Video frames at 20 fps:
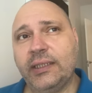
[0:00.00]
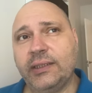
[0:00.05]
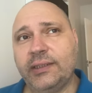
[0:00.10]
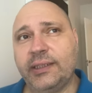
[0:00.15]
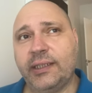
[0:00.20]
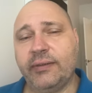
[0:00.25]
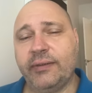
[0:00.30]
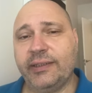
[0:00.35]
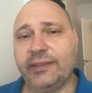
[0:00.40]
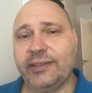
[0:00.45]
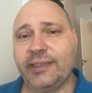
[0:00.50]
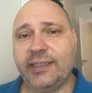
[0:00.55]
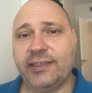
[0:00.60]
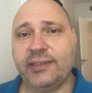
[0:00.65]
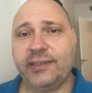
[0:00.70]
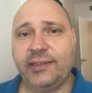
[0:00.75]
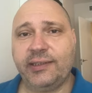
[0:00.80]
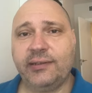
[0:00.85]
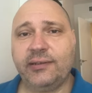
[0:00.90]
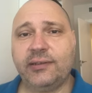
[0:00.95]
Now, as I
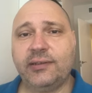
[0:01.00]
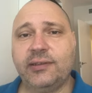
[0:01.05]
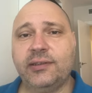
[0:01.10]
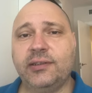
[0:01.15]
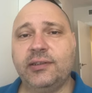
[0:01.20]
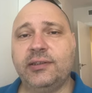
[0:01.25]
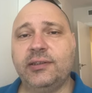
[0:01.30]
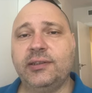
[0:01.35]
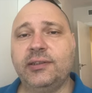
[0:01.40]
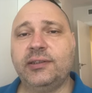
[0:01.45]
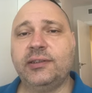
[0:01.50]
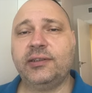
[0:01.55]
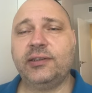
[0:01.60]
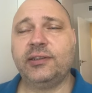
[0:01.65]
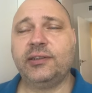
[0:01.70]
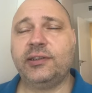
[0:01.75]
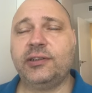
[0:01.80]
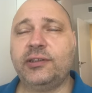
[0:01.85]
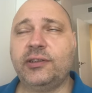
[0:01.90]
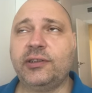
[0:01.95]
said,
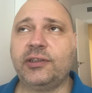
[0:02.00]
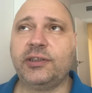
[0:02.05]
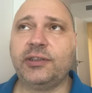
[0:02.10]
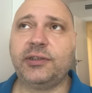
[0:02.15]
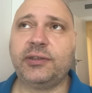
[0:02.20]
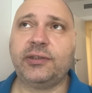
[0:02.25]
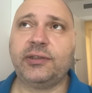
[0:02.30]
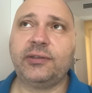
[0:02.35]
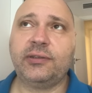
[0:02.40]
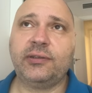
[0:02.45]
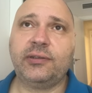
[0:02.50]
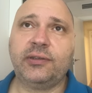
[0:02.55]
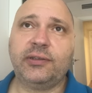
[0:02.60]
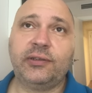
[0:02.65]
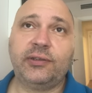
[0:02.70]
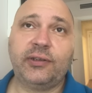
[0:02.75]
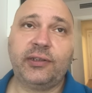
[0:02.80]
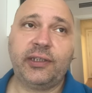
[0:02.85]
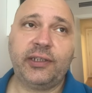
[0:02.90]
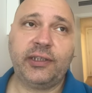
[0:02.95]

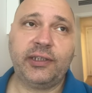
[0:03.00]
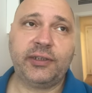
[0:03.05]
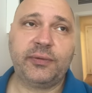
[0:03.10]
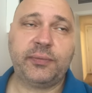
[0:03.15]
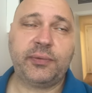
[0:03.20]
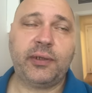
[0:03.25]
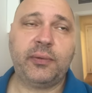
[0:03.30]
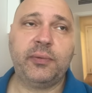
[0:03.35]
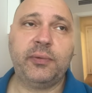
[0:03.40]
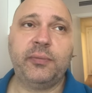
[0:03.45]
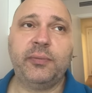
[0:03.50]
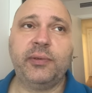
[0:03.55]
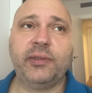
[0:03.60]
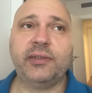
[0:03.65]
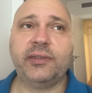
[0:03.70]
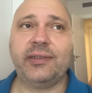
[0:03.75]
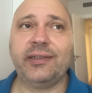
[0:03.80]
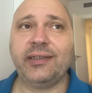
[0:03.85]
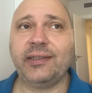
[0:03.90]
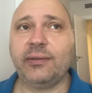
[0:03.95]
Turkey's problem
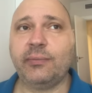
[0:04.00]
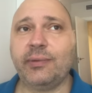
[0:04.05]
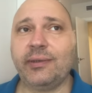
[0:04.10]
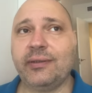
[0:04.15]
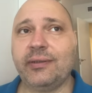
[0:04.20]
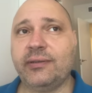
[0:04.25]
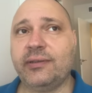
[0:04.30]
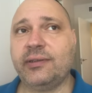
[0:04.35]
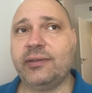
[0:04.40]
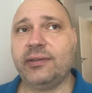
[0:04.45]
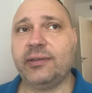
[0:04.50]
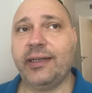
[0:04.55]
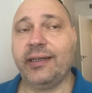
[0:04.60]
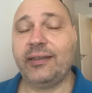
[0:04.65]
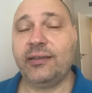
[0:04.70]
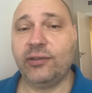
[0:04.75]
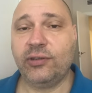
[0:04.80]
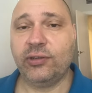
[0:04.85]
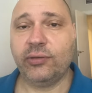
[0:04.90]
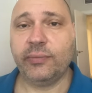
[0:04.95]
is not about the
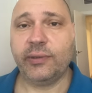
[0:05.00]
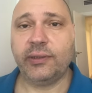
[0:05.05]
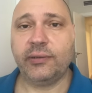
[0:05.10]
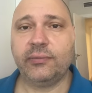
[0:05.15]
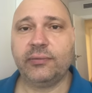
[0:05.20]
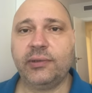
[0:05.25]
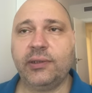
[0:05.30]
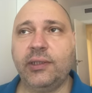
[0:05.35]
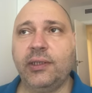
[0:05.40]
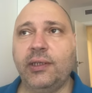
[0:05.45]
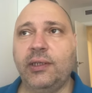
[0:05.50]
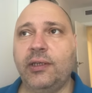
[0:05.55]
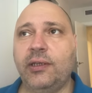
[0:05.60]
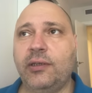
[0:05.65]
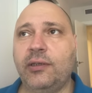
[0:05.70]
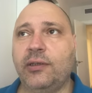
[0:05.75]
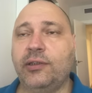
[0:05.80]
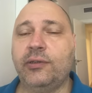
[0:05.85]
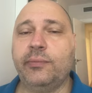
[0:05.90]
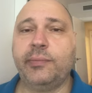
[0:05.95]
economy
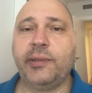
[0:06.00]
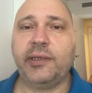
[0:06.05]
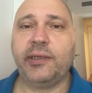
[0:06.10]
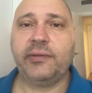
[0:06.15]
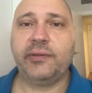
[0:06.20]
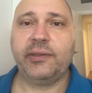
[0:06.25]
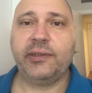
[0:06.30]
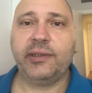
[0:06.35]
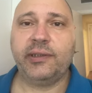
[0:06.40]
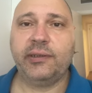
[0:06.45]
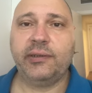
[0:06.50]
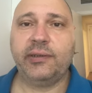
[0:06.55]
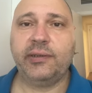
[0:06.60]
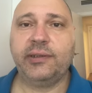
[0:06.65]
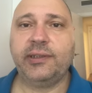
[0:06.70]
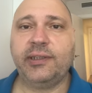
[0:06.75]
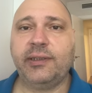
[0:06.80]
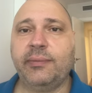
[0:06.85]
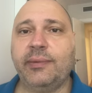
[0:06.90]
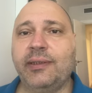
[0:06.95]
or the poverty,
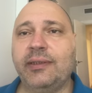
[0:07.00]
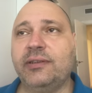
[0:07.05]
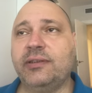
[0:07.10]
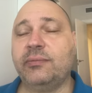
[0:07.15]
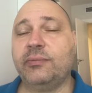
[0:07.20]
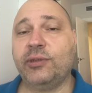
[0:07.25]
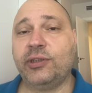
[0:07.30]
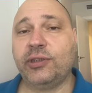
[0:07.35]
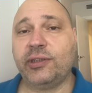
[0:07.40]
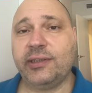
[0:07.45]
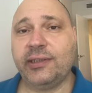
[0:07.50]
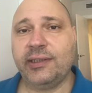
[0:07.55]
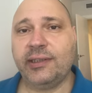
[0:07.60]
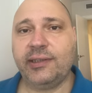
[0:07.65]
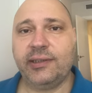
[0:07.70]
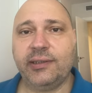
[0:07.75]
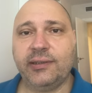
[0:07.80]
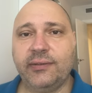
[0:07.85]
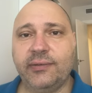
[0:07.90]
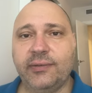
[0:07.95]
it's about the
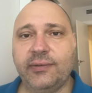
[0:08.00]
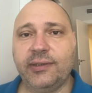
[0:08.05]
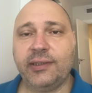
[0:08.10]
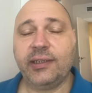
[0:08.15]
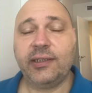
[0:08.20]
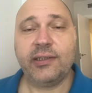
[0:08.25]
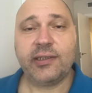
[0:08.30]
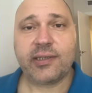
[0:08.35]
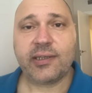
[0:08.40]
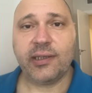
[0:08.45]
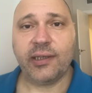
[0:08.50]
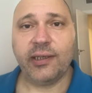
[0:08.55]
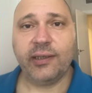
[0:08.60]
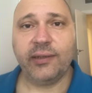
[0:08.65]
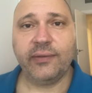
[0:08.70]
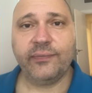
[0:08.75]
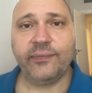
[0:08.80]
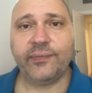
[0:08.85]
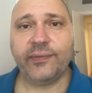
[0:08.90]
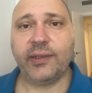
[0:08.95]
morality, the honesty,
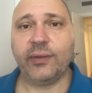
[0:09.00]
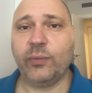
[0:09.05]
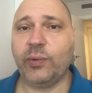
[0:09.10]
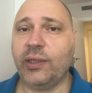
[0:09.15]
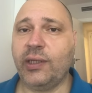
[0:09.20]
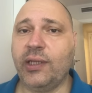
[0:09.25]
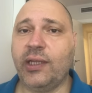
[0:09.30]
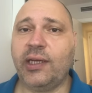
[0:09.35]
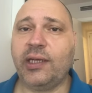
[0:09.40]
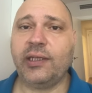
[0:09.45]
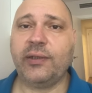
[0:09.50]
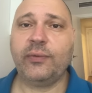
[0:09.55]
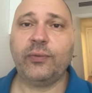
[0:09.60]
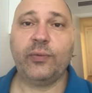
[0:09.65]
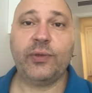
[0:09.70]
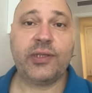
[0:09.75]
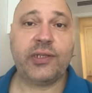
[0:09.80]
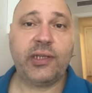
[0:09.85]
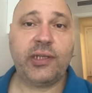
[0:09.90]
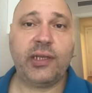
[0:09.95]
and we lie,
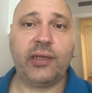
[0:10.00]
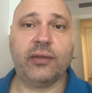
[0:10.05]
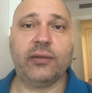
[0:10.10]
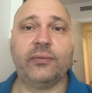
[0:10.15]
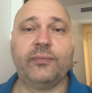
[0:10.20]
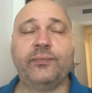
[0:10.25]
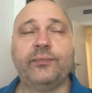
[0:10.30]
we steal.